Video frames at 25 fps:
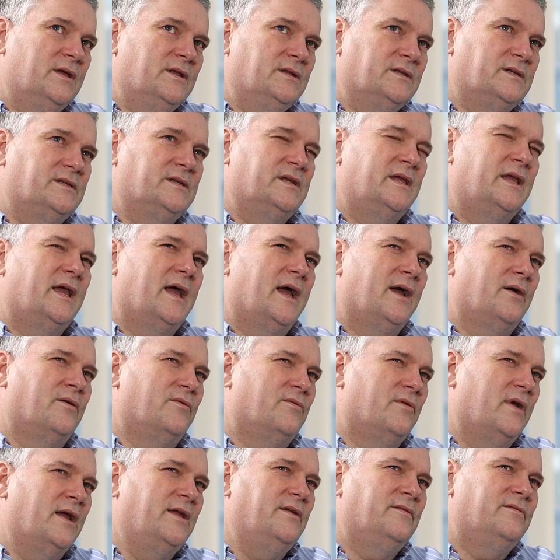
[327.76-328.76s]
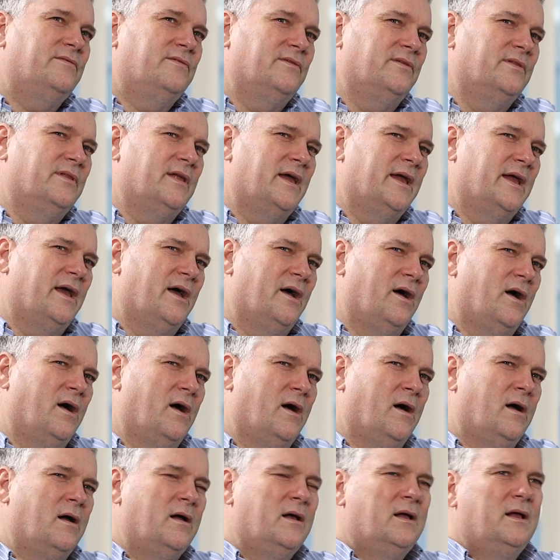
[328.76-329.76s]
see how grateful they
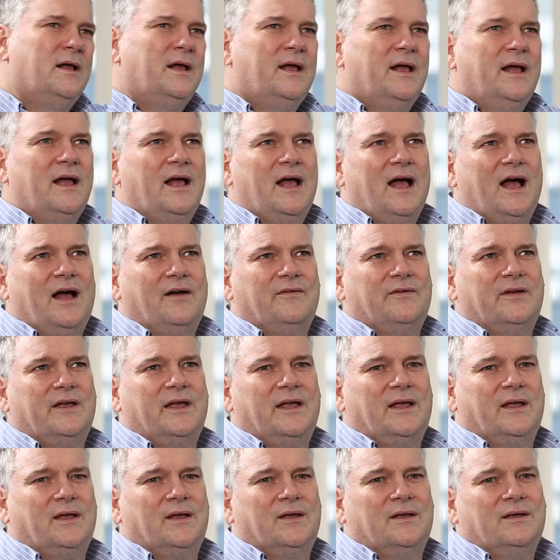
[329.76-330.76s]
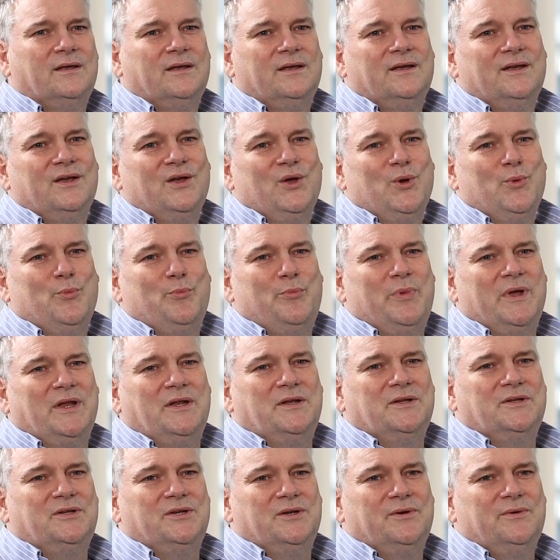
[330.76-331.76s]
are, having
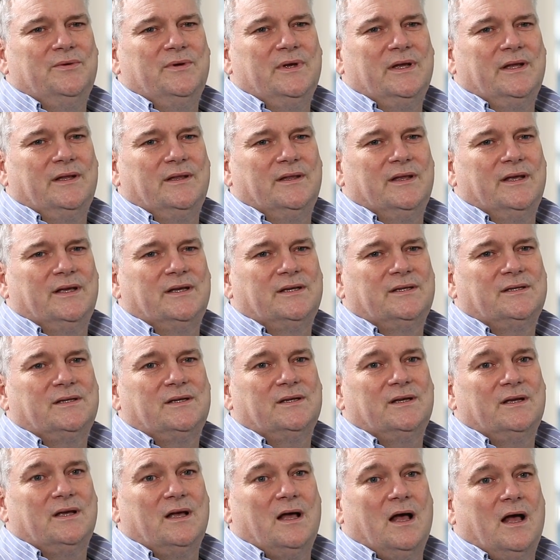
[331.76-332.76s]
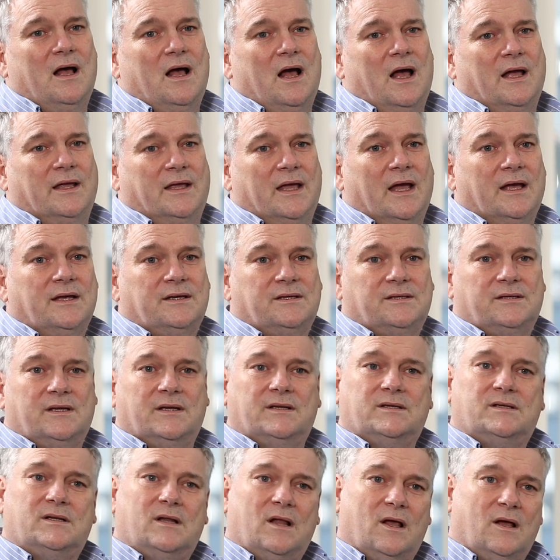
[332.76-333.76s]
been doing this, I guess,
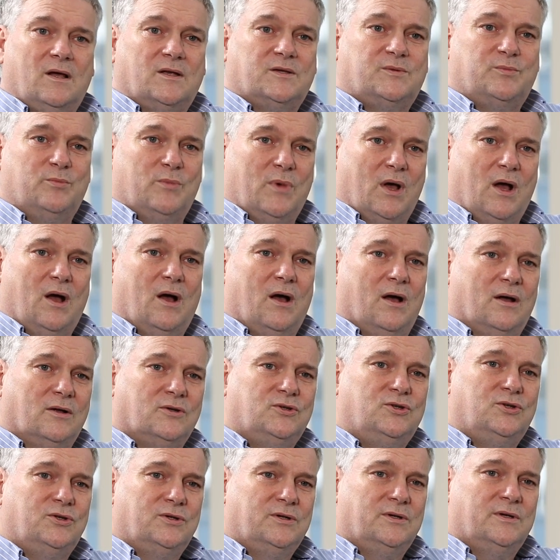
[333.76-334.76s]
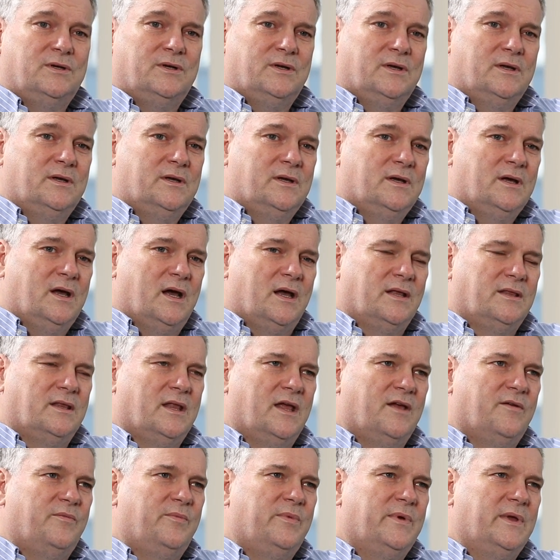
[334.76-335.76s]
since last March, and
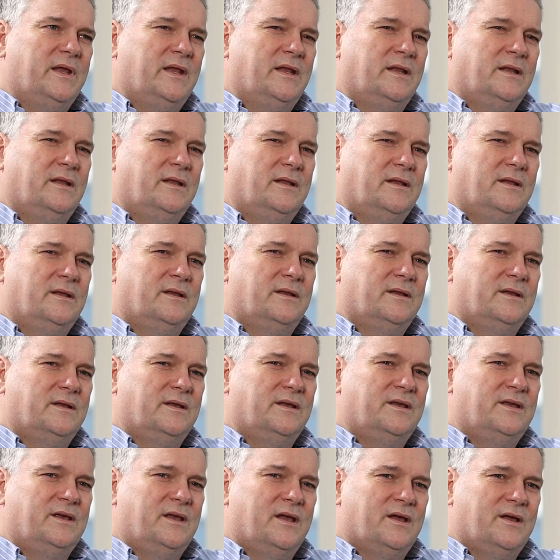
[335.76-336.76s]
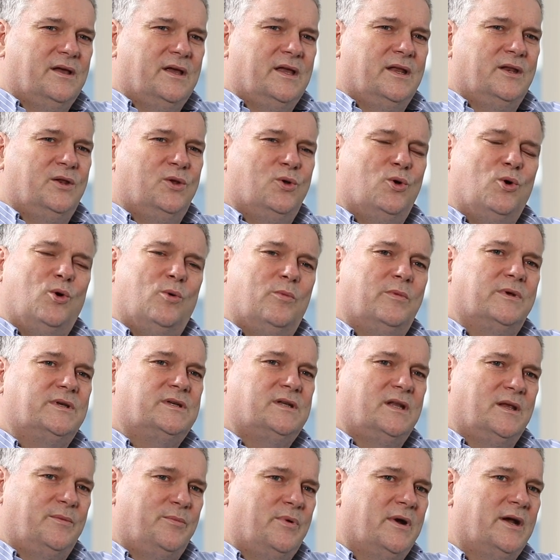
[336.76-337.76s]
they've been
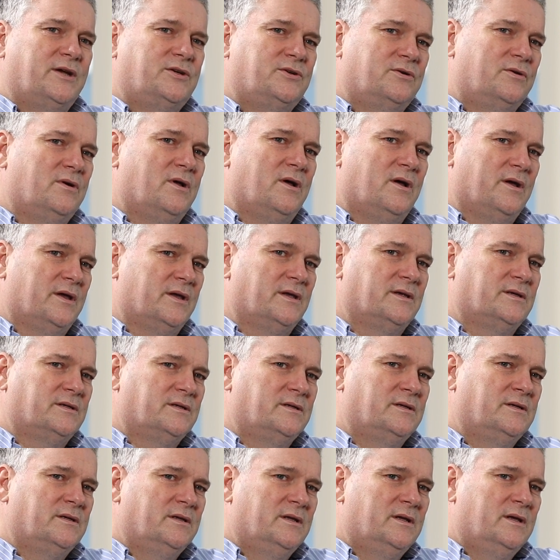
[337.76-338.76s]
enormously pressurised.